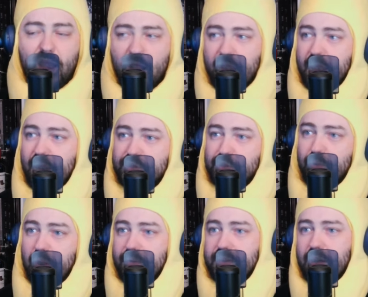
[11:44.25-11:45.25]
He also
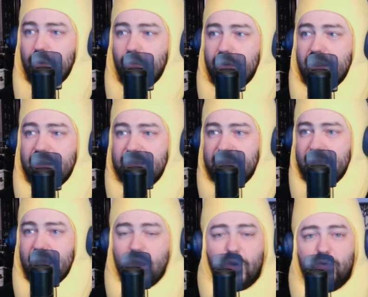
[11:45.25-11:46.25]
probably didn't want a
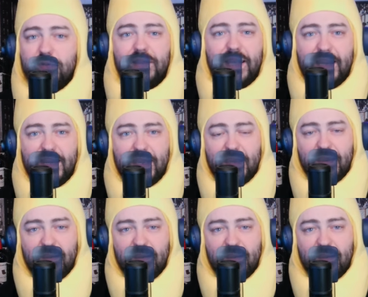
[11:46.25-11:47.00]
clingy old lady.